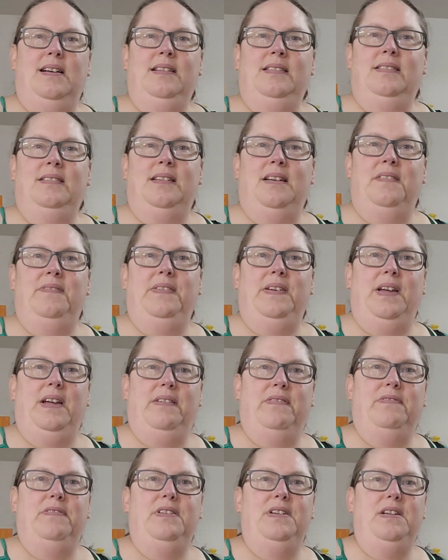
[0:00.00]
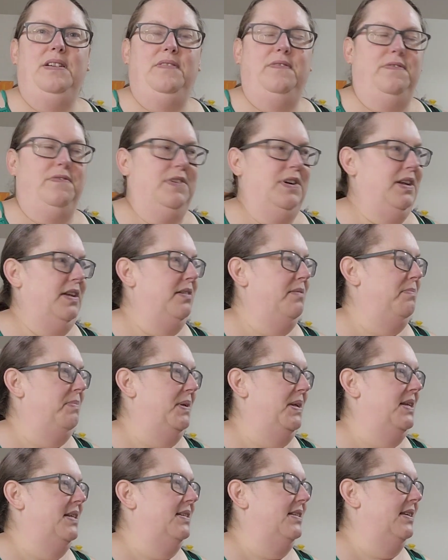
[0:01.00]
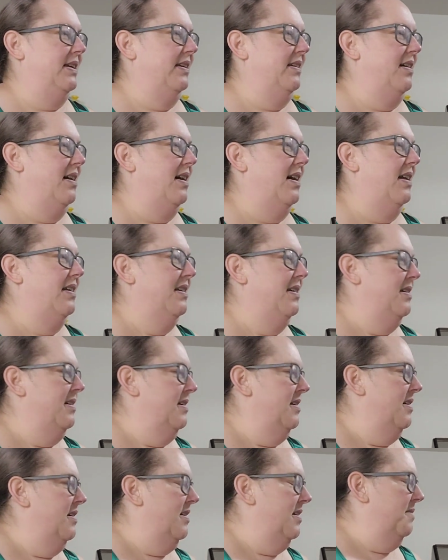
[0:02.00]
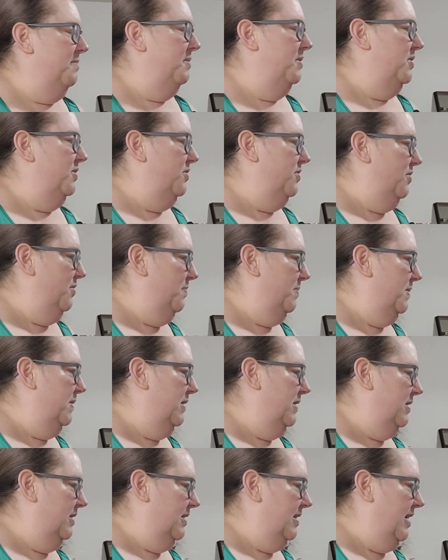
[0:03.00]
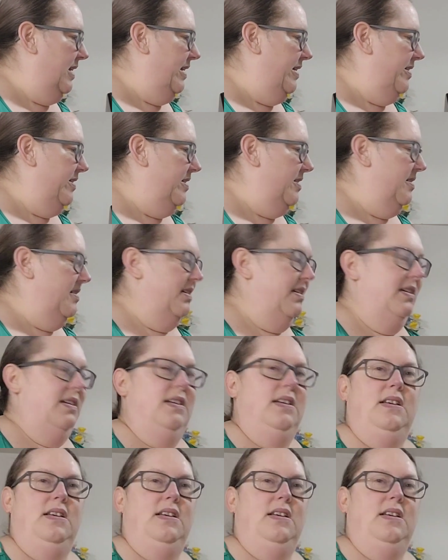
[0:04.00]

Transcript: I love every freaking piece I got. I'm super excited.